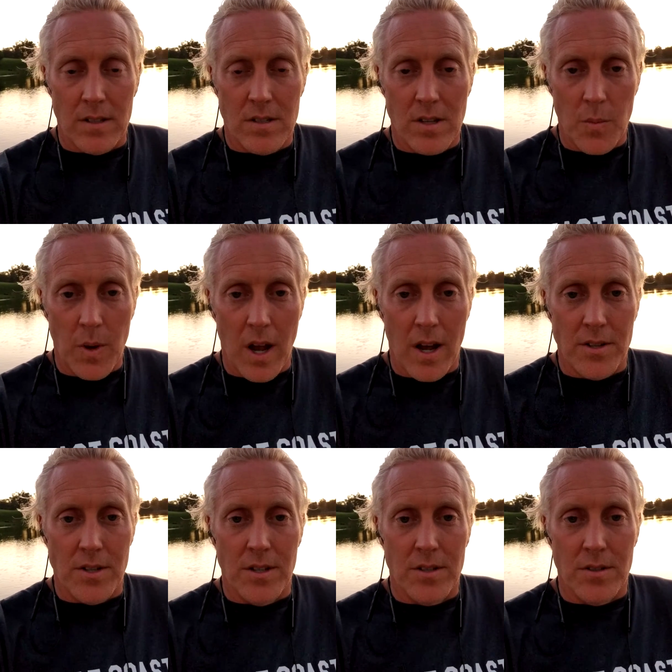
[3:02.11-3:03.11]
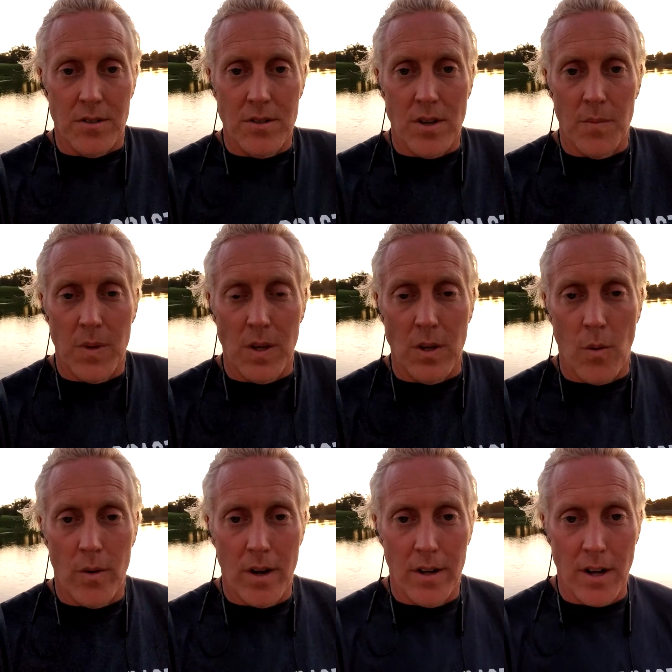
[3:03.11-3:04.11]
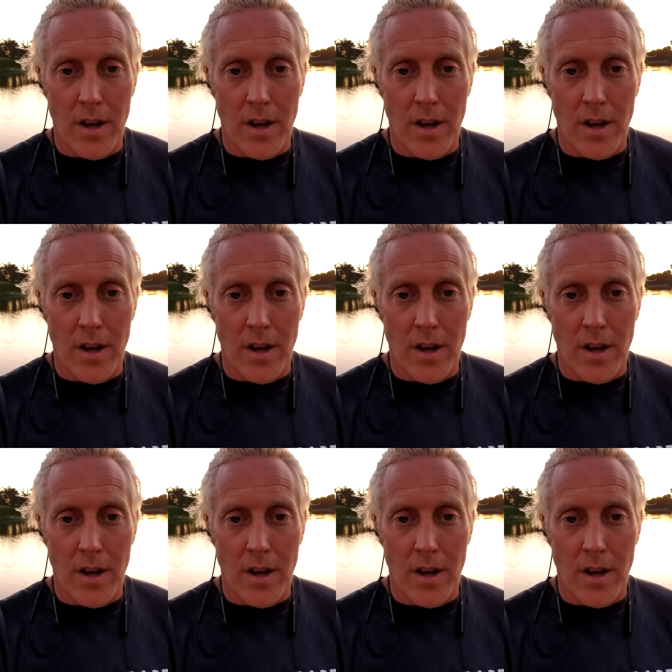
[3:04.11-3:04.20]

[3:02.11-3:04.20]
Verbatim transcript: subconscious, there's something going on